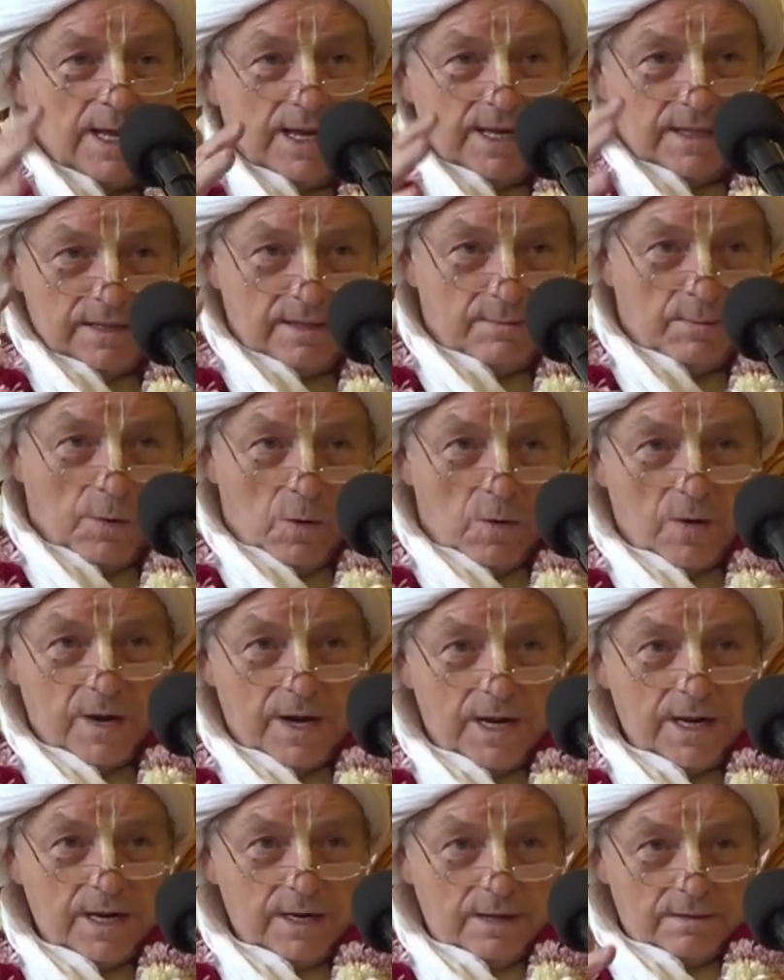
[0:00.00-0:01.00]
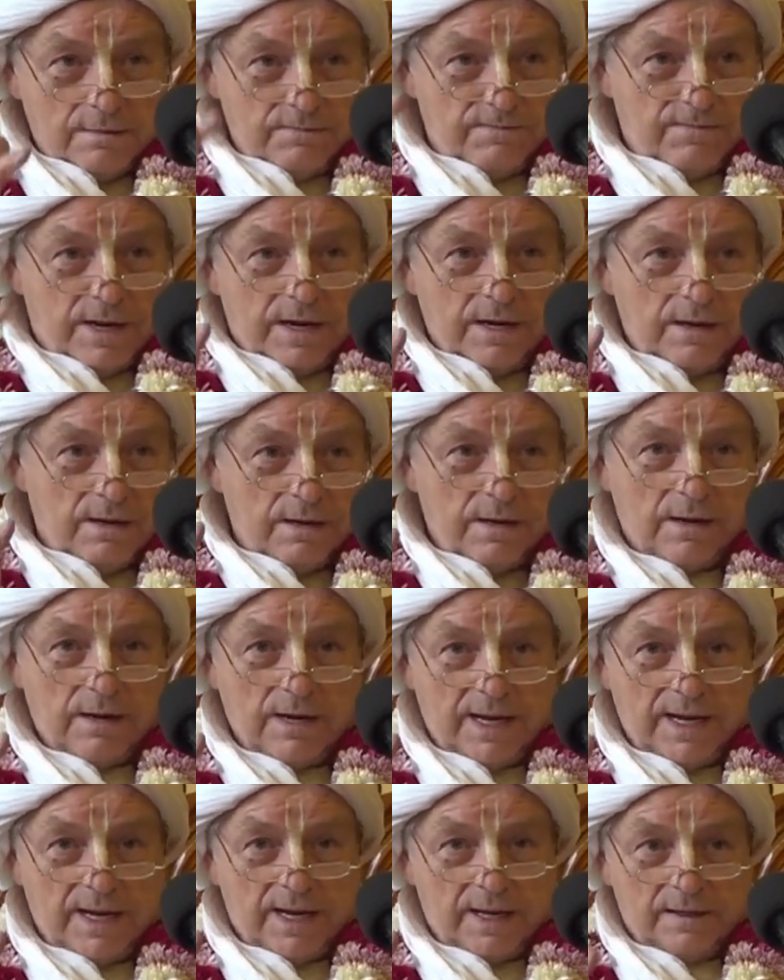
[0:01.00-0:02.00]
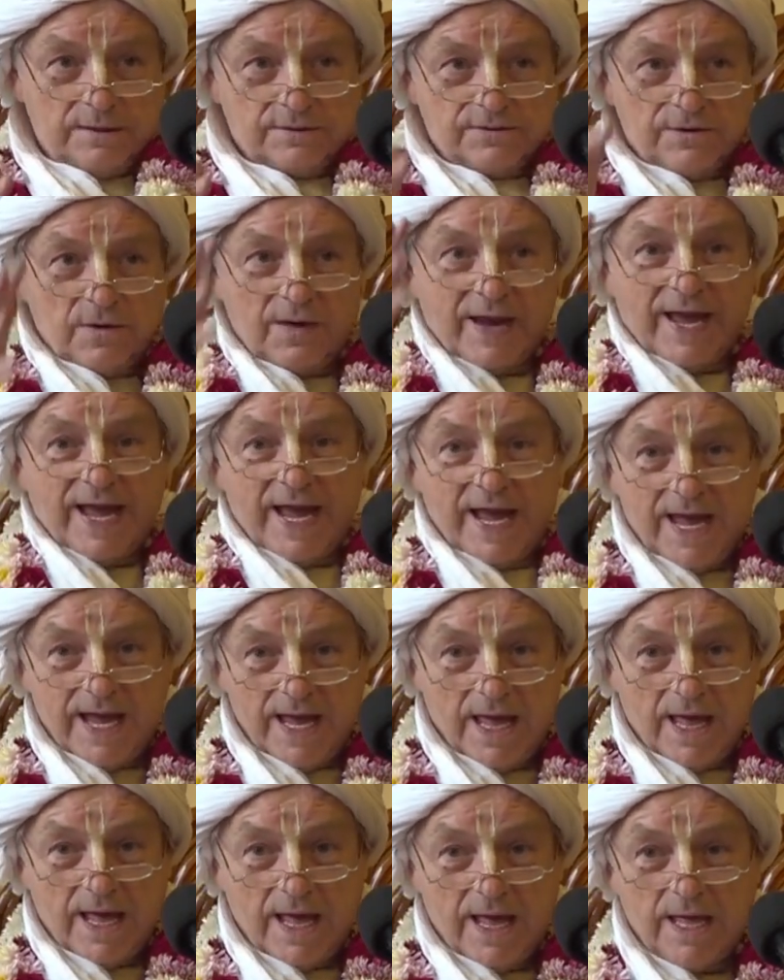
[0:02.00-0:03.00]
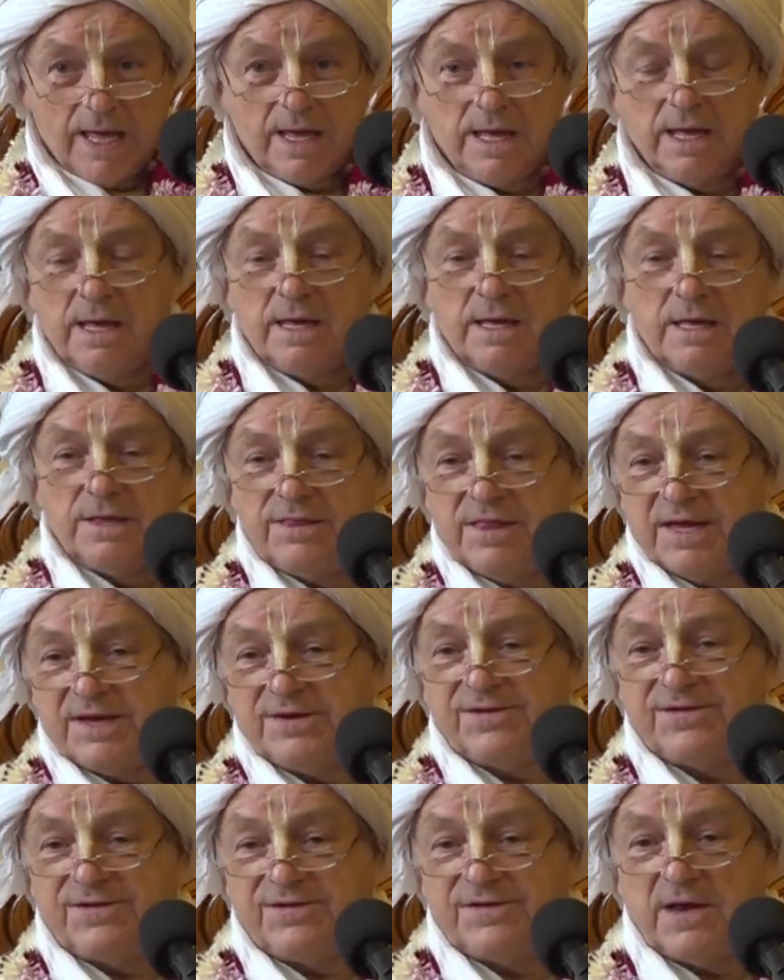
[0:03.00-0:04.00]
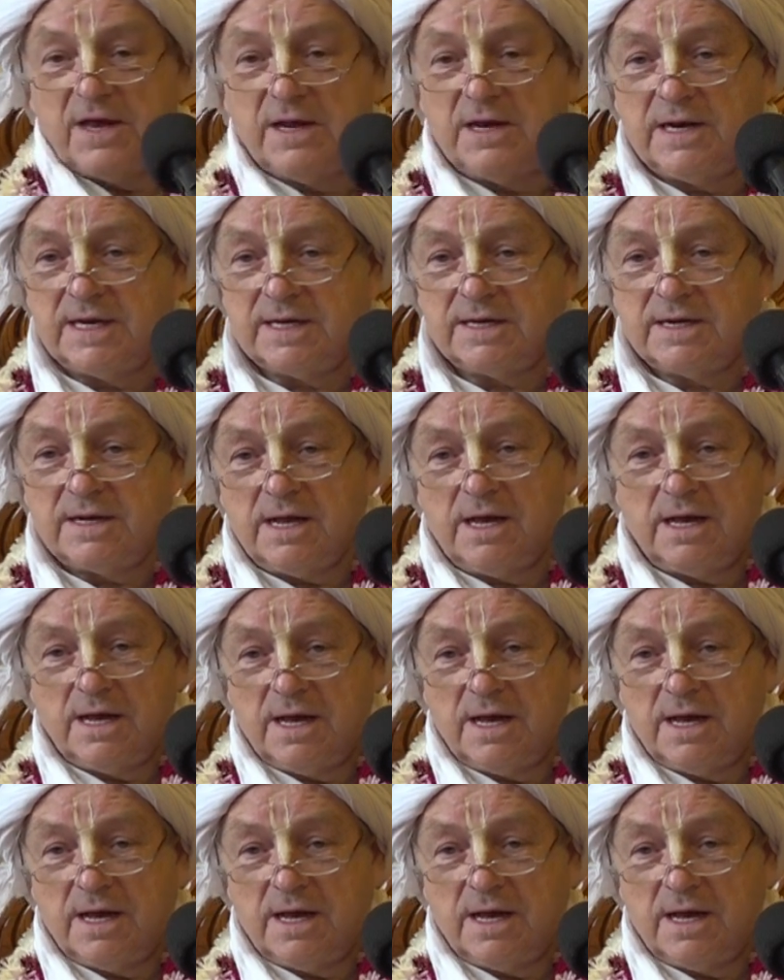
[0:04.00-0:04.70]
in the morning, very early, to hear this little